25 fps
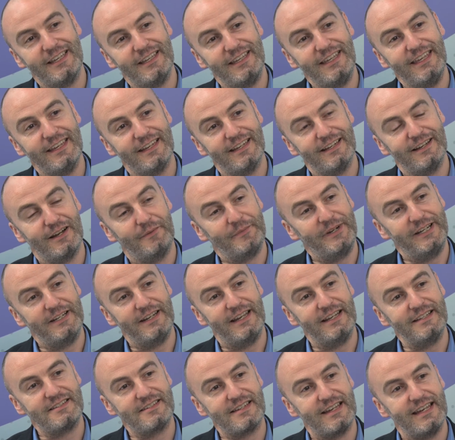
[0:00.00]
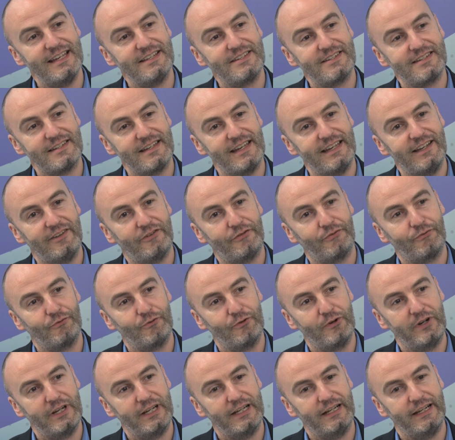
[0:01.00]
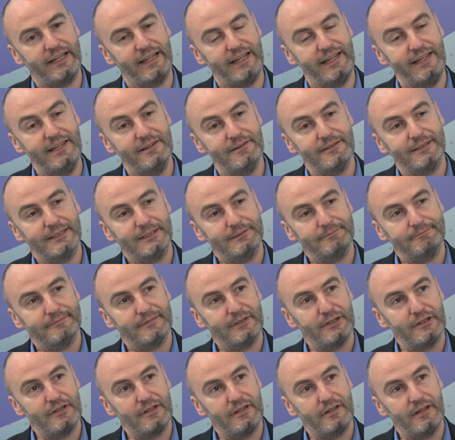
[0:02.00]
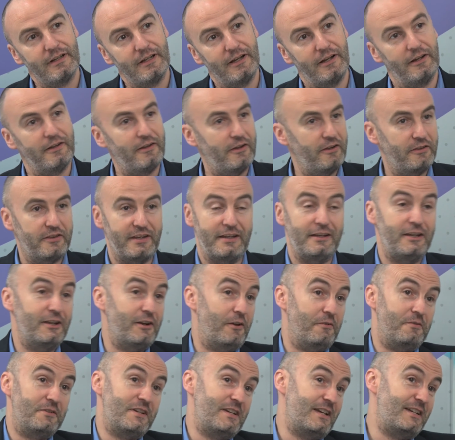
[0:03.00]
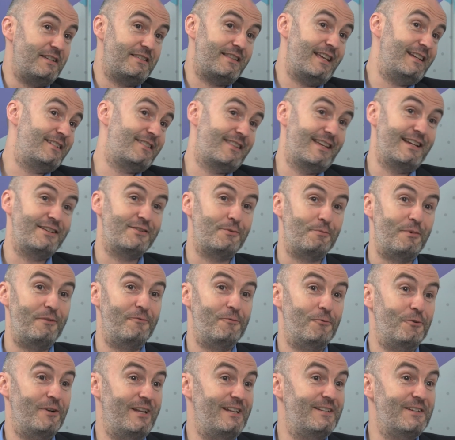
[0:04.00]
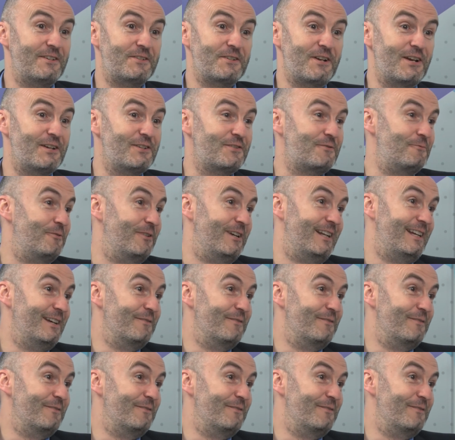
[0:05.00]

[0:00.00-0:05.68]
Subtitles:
yeah, I mean, it's really. I think it's things that we've already discussed, really.